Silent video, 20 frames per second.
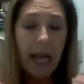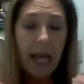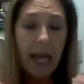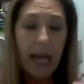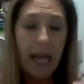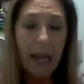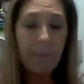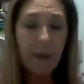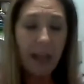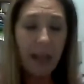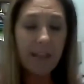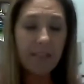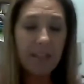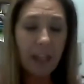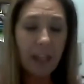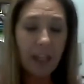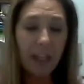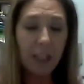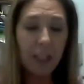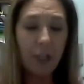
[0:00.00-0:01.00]
I'm not
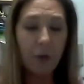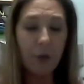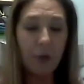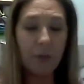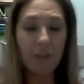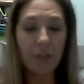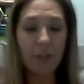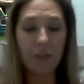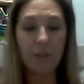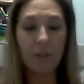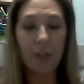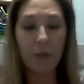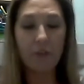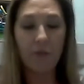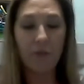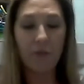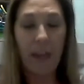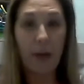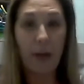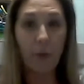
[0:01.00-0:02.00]
telling you those
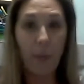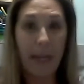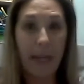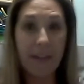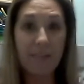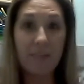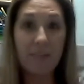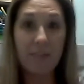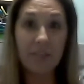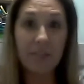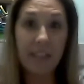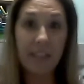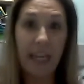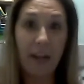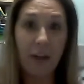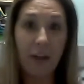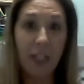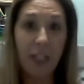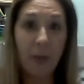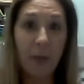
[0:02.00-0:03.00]
fail rates to
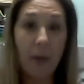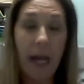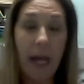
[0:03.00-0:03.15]
scare you.